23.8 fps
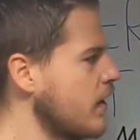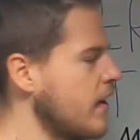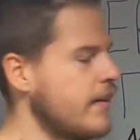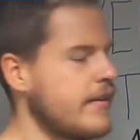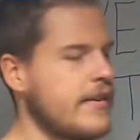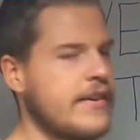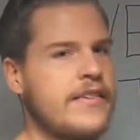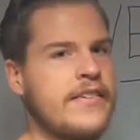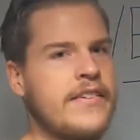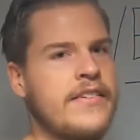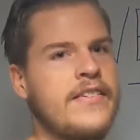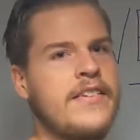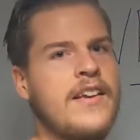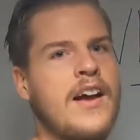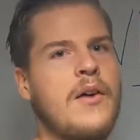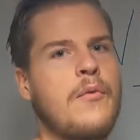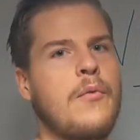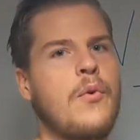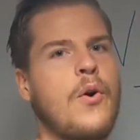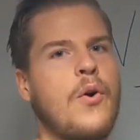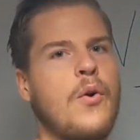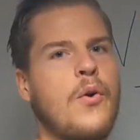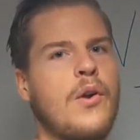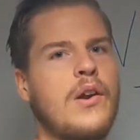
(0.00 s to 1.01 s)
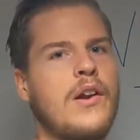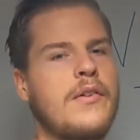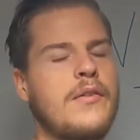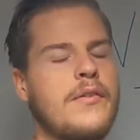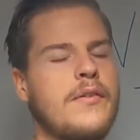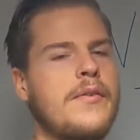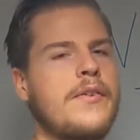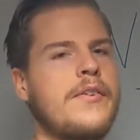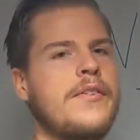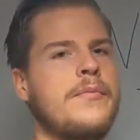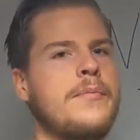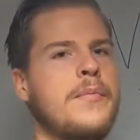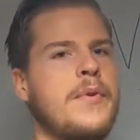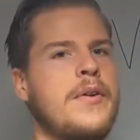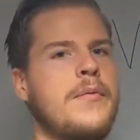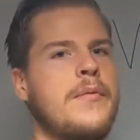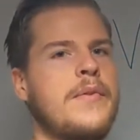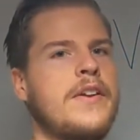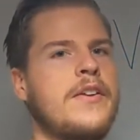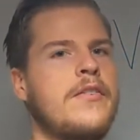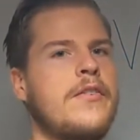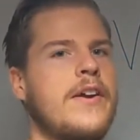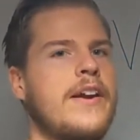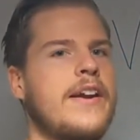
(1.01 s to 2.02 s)
this is how all reverse
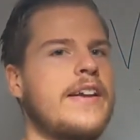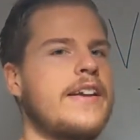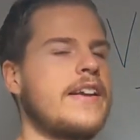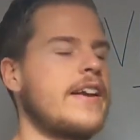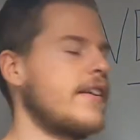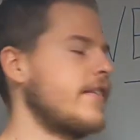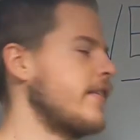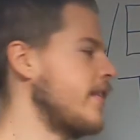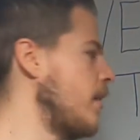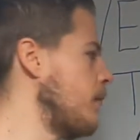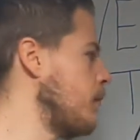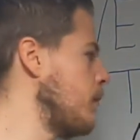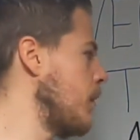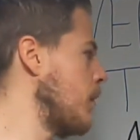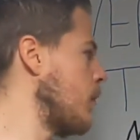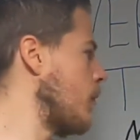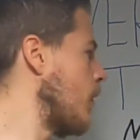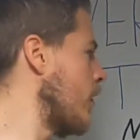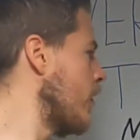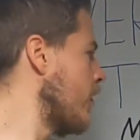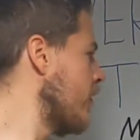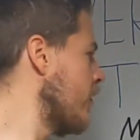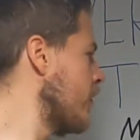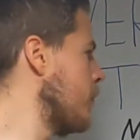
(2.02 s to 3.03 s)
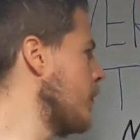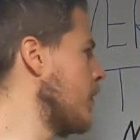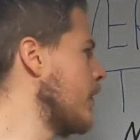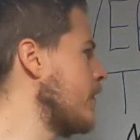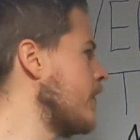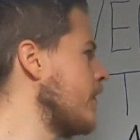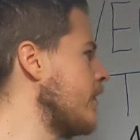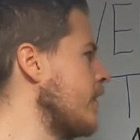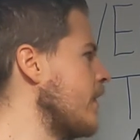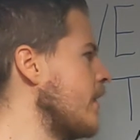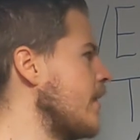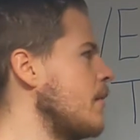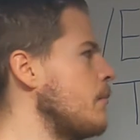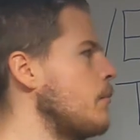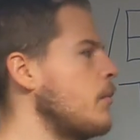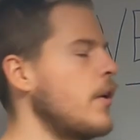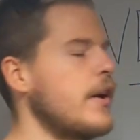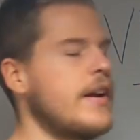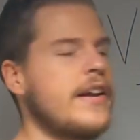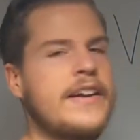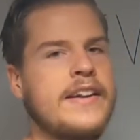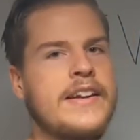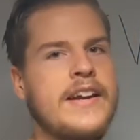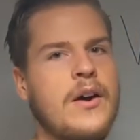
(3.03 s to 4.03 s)
pyramid training example works, but the
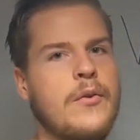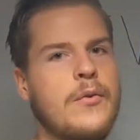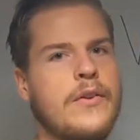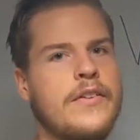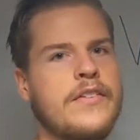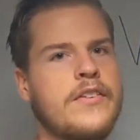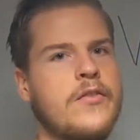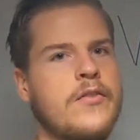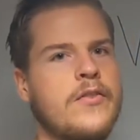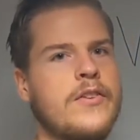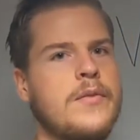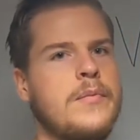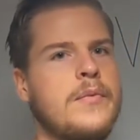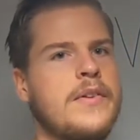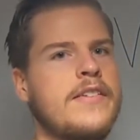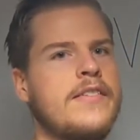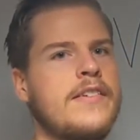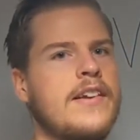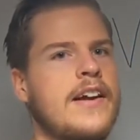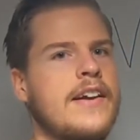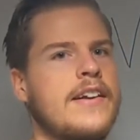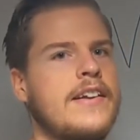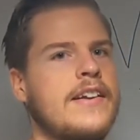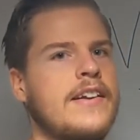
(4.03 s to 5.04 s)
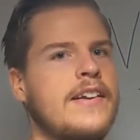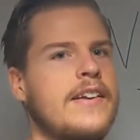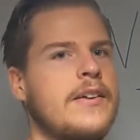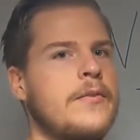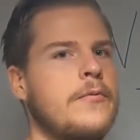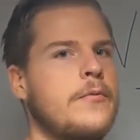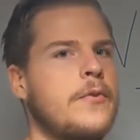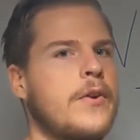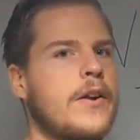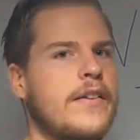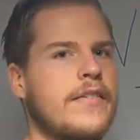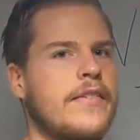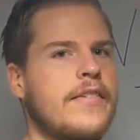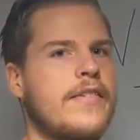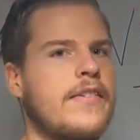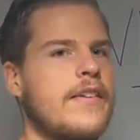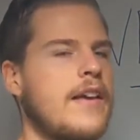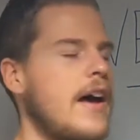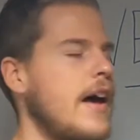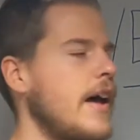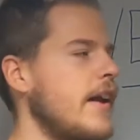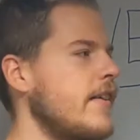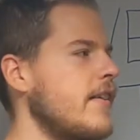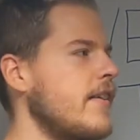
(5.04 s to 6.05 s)
breakdown is going to be slightly different,
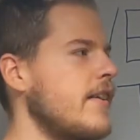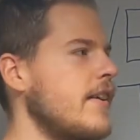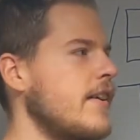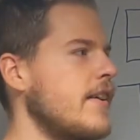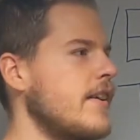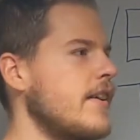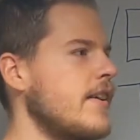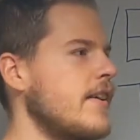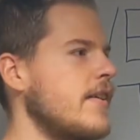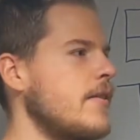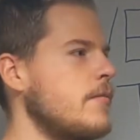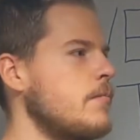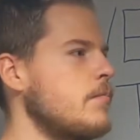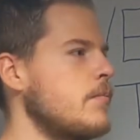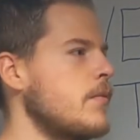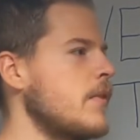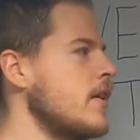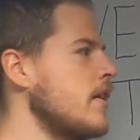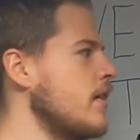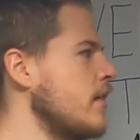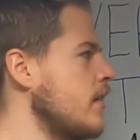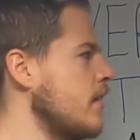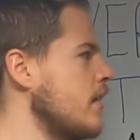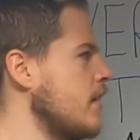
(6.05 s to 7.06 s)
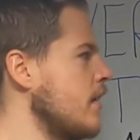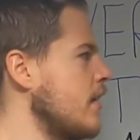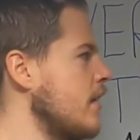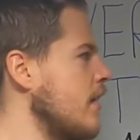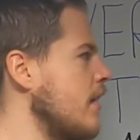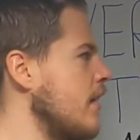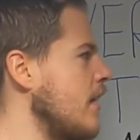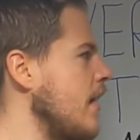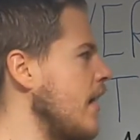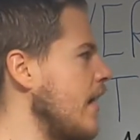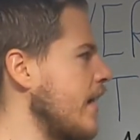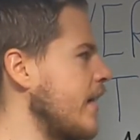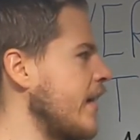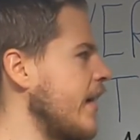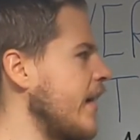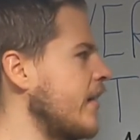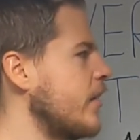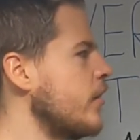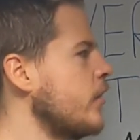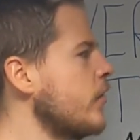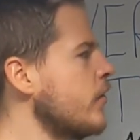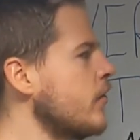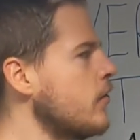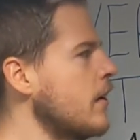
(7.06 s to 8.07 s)
and I
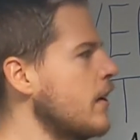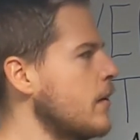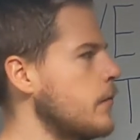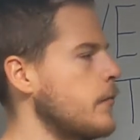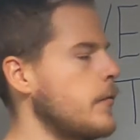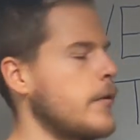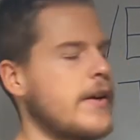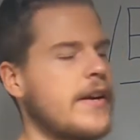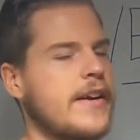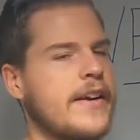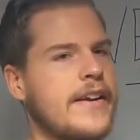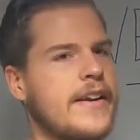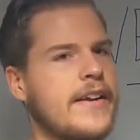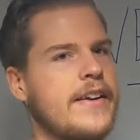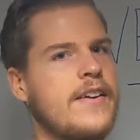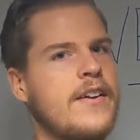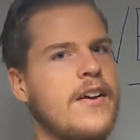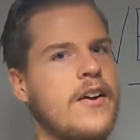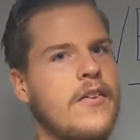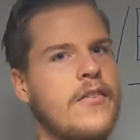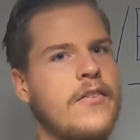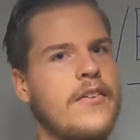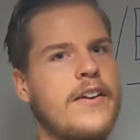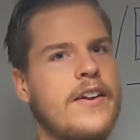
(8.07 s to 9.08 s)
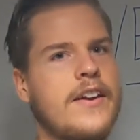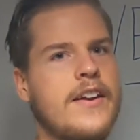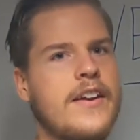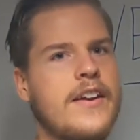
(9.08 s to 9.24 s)
couldn't really fit it in on